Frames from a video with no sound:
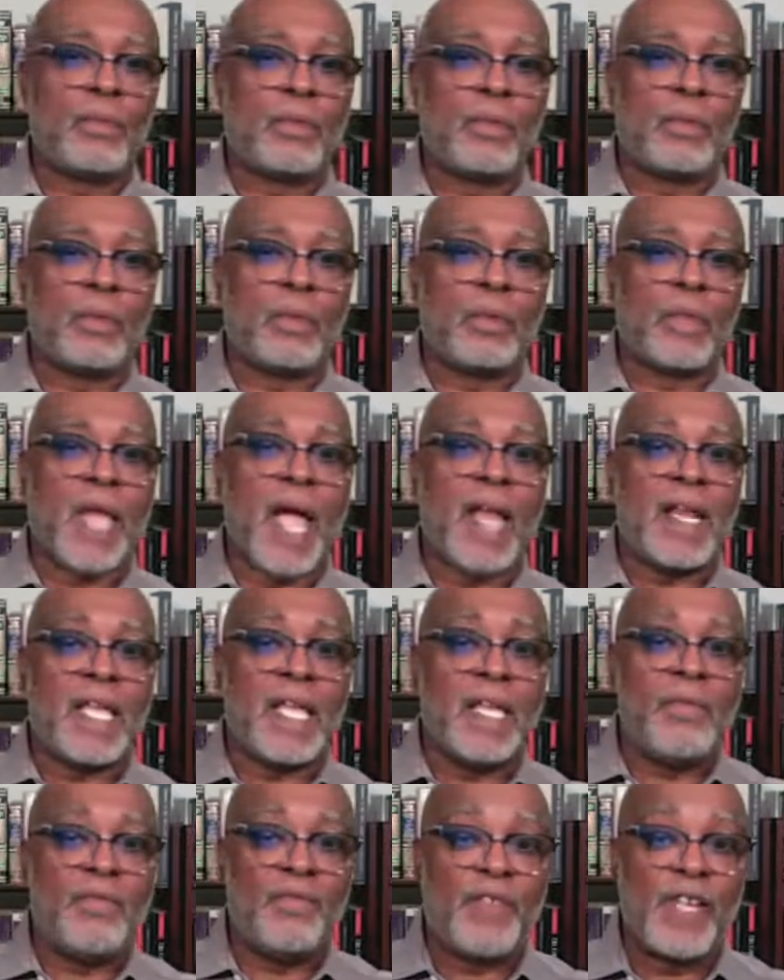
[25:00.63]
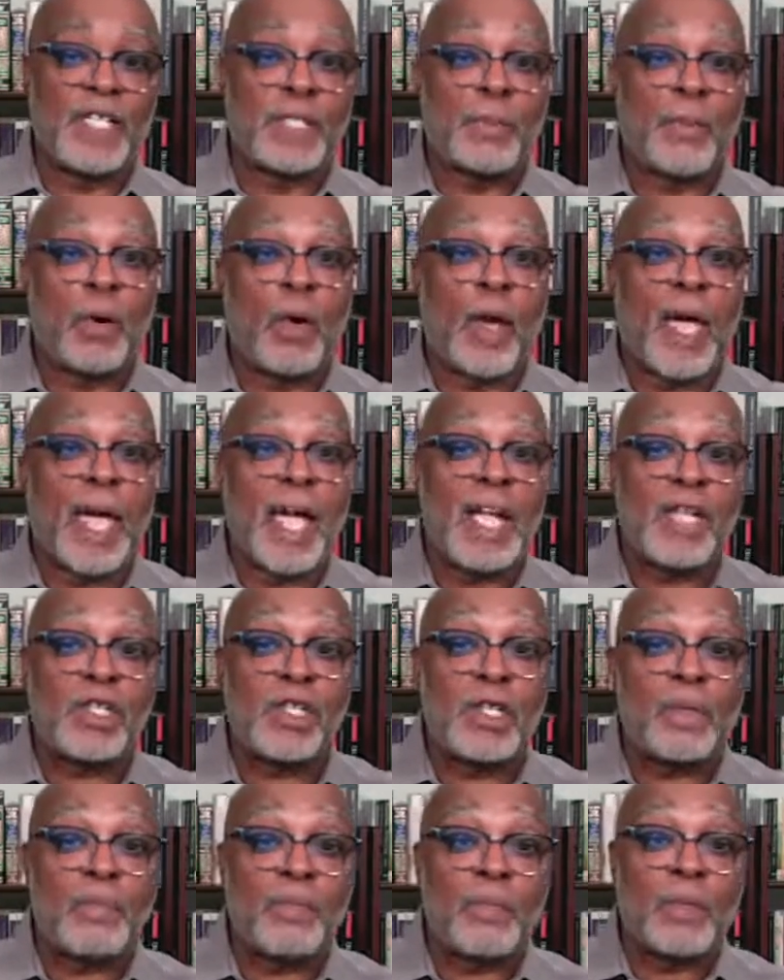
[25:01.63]
that invisible
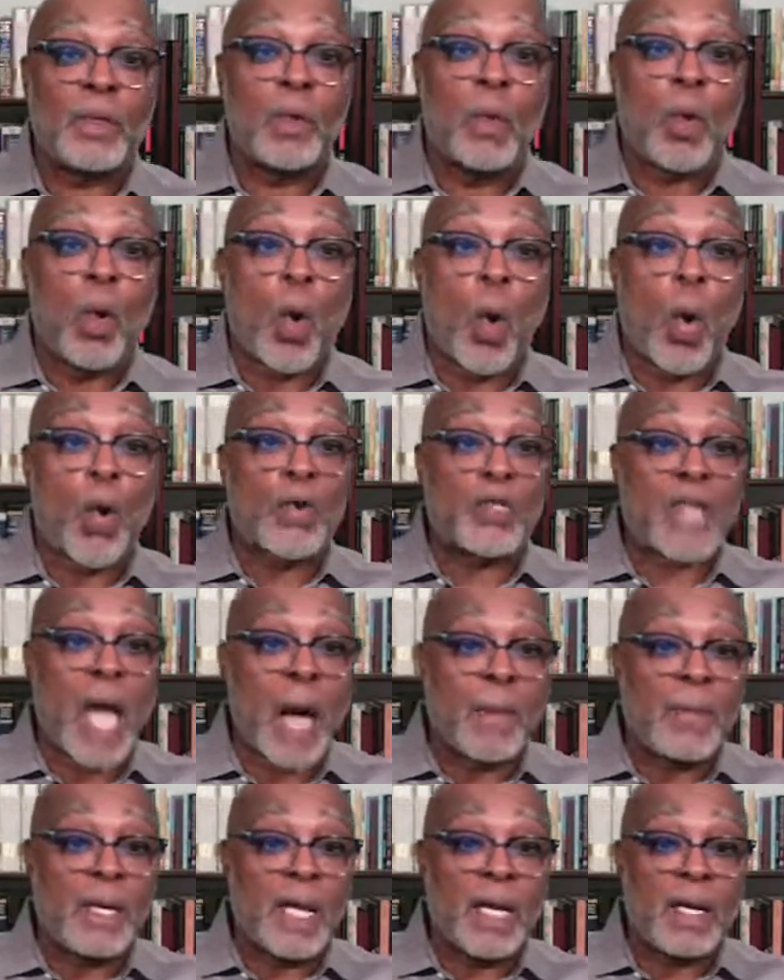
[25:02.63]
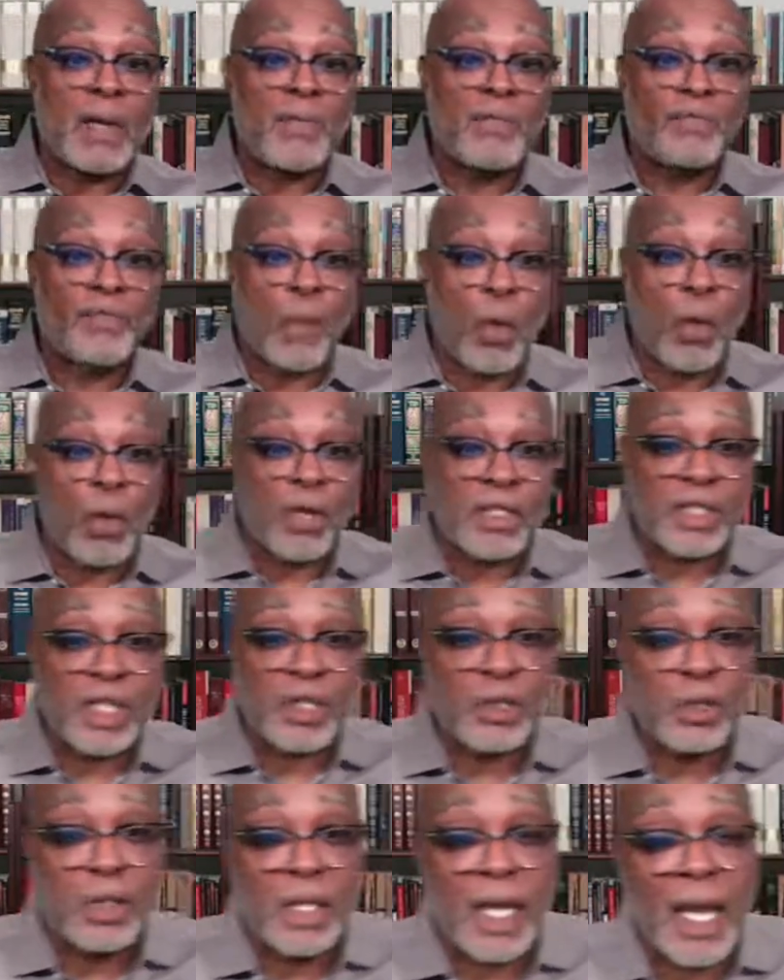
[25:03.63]
agent or dominating force
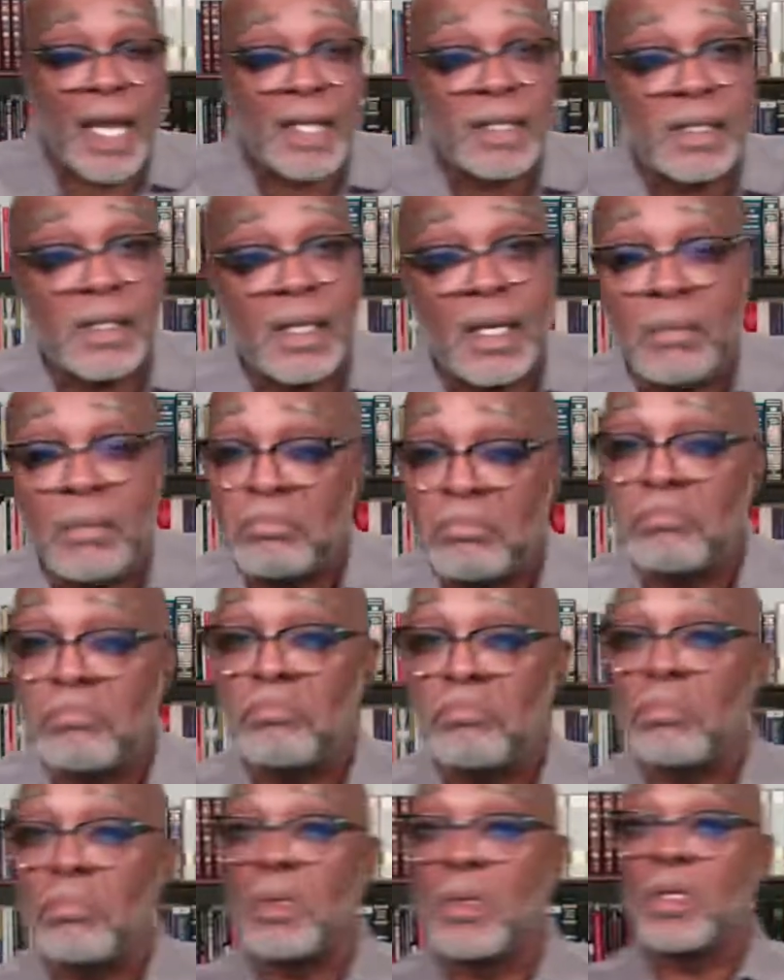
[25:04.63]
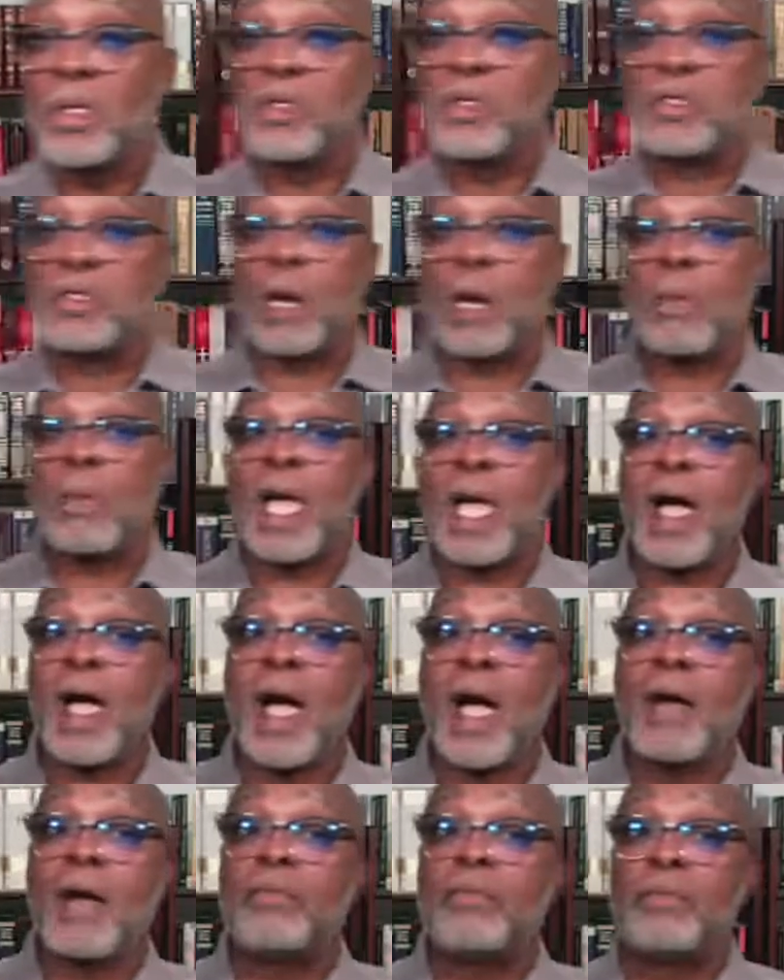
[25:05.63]
that you can't see, some
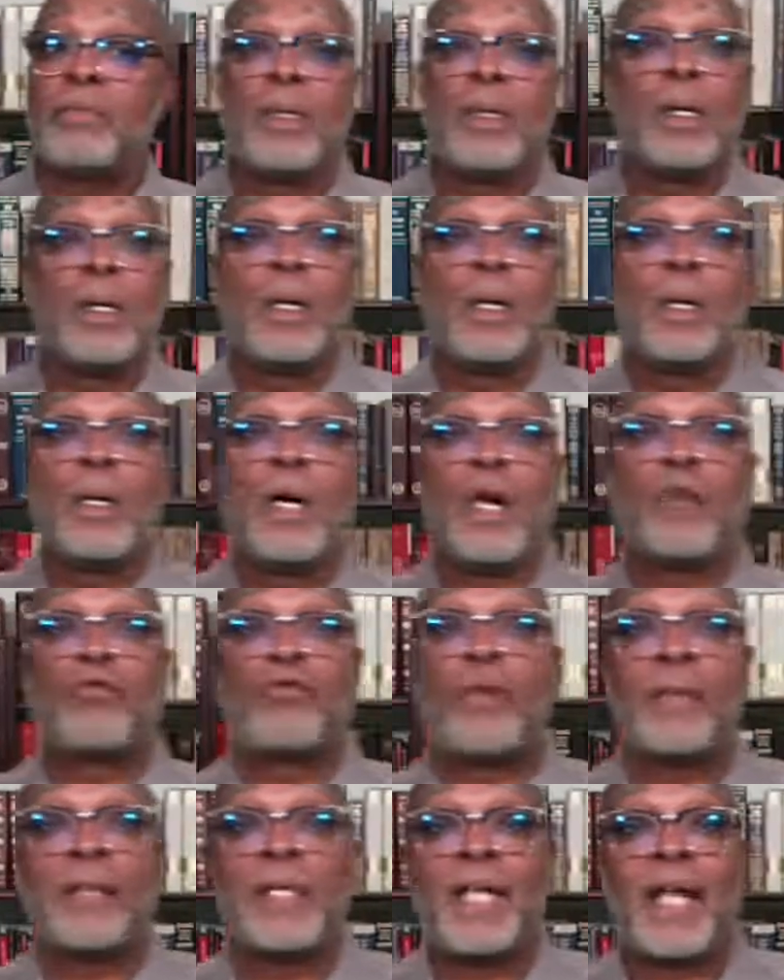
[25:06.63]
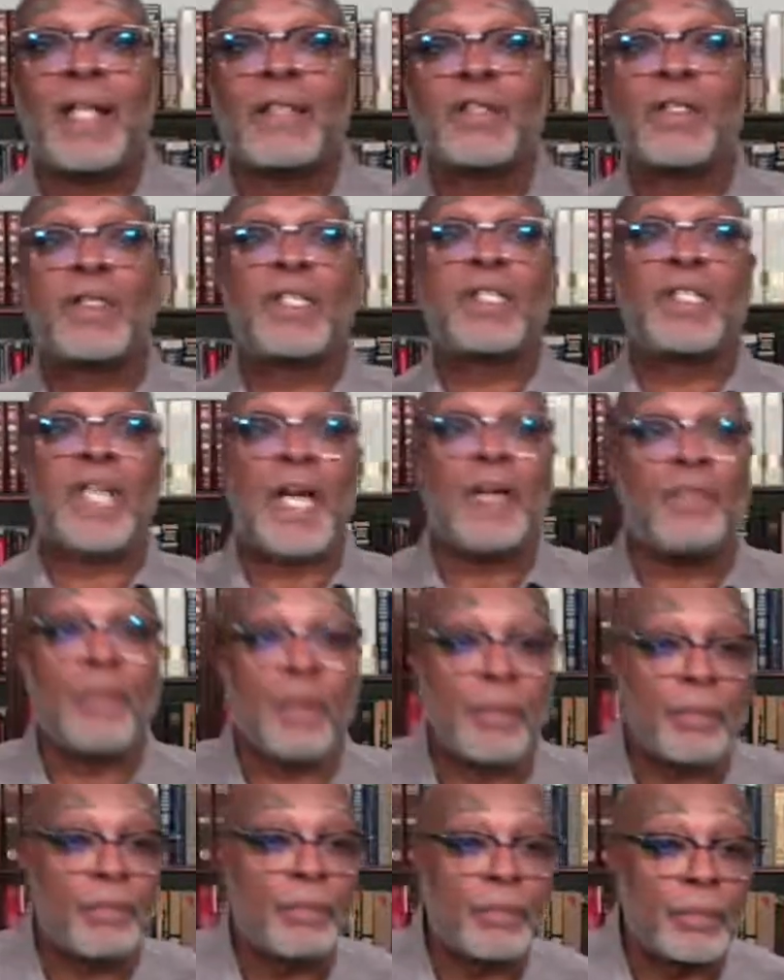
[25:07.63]
have attributed that to the
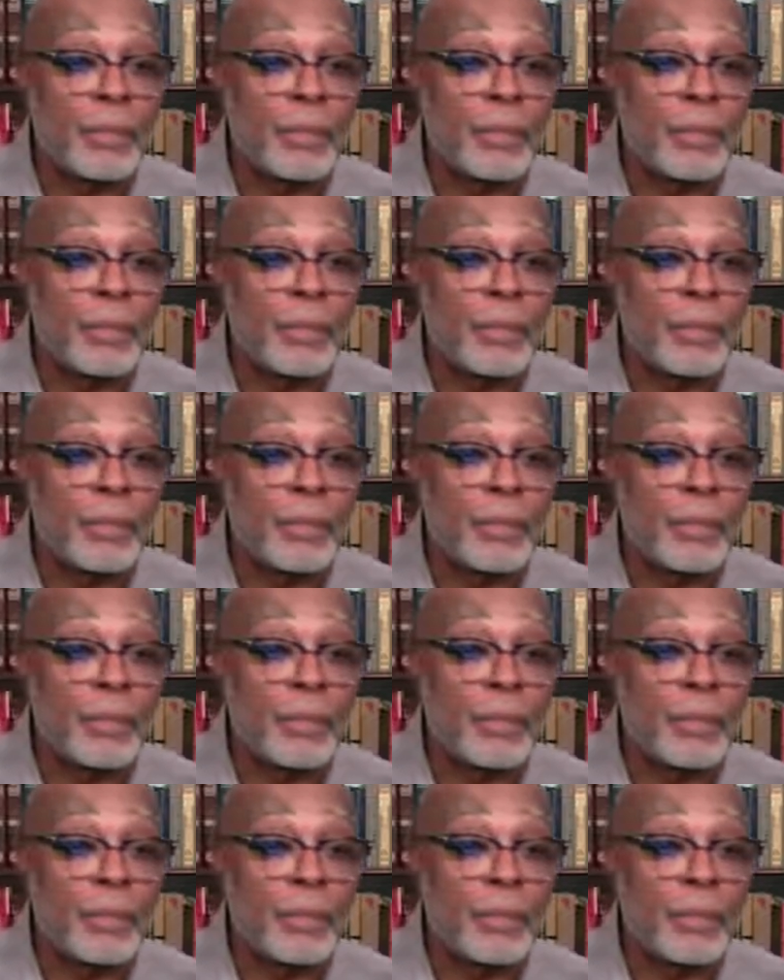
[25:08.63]
devil.